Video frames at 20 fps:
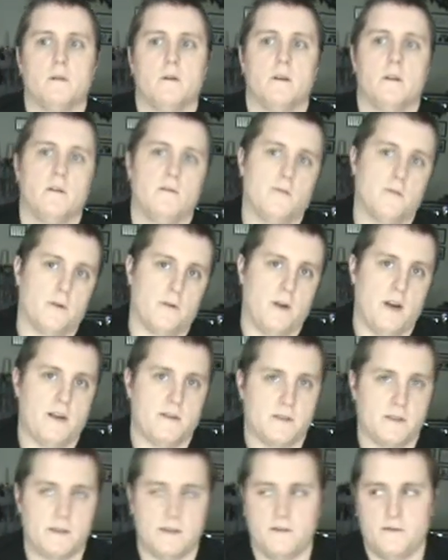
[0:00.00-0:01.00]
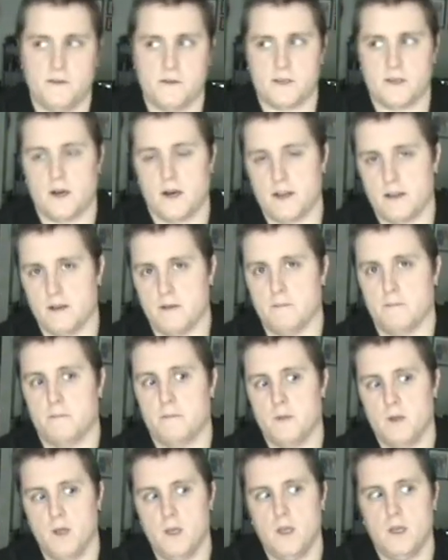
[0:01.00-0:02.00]
in the photographs, if you study them,
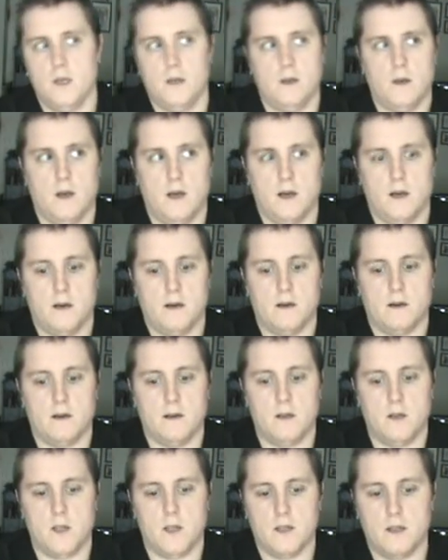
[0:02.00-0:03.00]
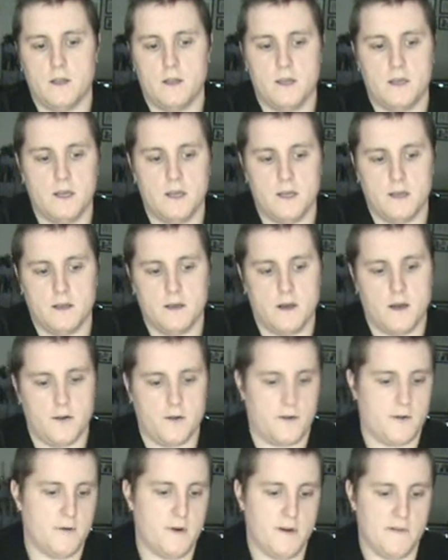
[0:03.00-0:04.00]
uh, the
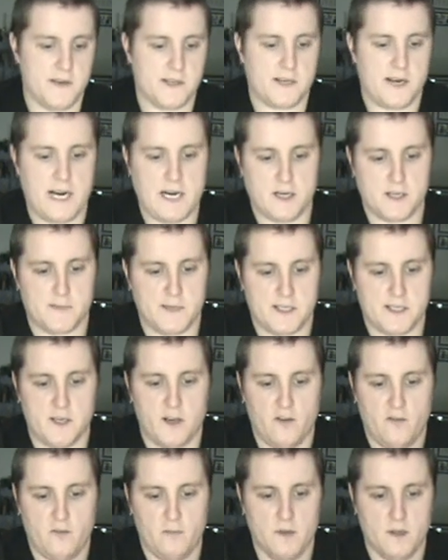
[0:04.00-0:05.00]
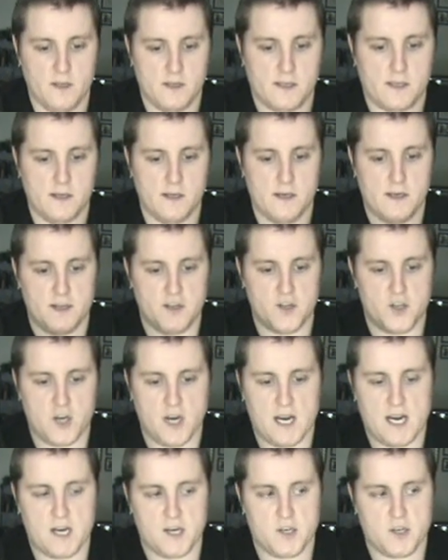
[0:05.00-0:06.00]
other three investigators, myself, Melissa, and
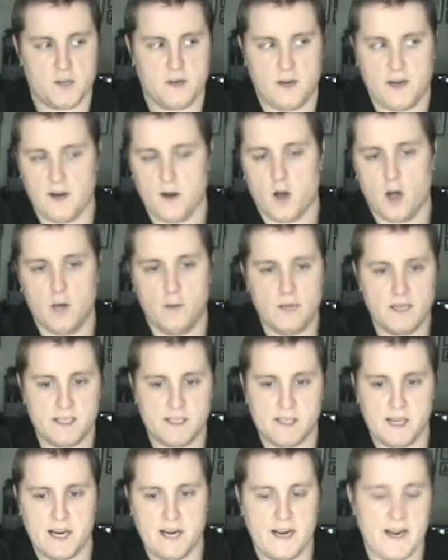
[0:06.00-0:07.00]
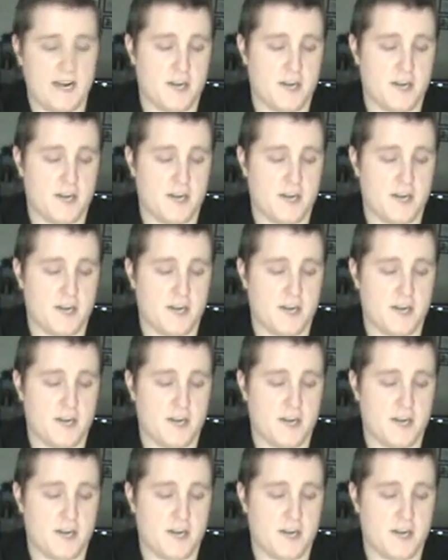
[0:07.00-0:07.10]
Josh, can all be seen.